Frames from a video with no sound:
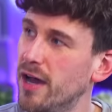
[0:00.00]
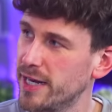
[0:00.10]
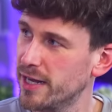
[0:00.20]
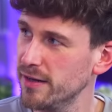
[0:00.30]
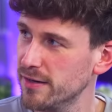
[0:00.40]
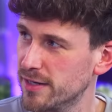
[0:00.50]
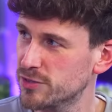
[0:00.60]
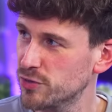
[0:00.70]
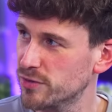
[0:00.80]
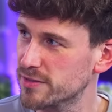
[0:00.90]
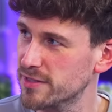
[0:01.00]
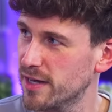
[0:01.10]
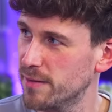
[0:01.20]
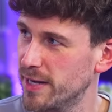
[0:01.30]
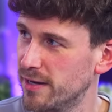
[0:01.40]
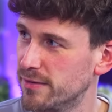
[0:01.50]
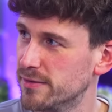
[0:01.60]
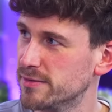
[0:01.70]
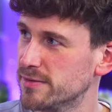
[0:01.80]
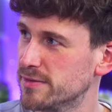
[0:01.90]
Earlier, I talked
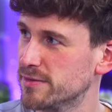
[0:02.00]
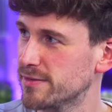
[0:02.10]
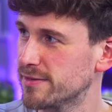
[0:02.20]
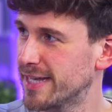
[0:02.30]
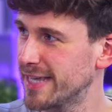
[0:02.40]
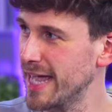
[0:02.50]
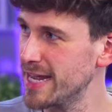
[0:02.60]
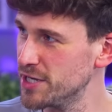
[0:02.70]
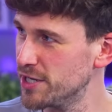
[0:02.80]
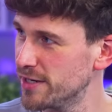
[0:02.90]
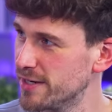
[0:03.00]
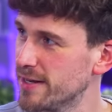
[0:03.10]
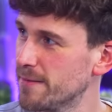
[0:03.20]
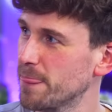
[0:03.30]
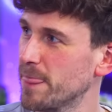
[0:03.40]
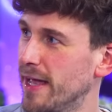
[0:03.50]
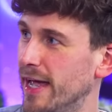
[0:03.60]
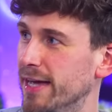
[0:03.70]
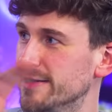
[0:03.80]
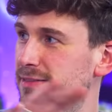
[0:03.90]
about the Kenyan
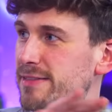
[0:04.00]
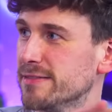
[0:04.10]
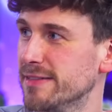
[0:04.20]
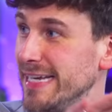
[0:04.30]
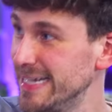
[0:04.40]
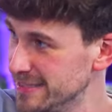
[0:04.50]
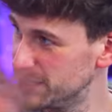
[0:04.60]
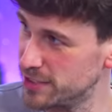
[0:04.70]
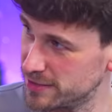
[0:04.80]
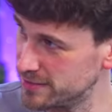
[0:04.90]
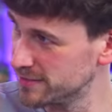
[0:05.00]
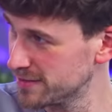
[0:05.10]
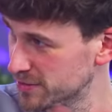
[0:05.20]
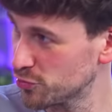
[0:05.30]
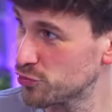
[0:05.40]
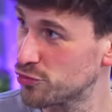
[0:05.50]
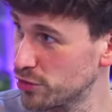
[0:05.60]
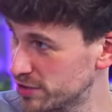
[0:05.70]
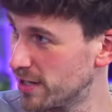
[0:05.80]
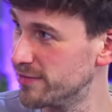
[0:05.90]
and Indian
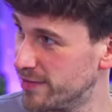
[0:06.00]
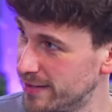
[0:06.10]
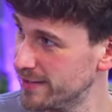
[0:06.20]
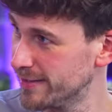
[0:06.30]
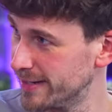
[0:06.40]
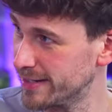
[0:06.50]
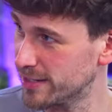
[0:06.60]
crossover in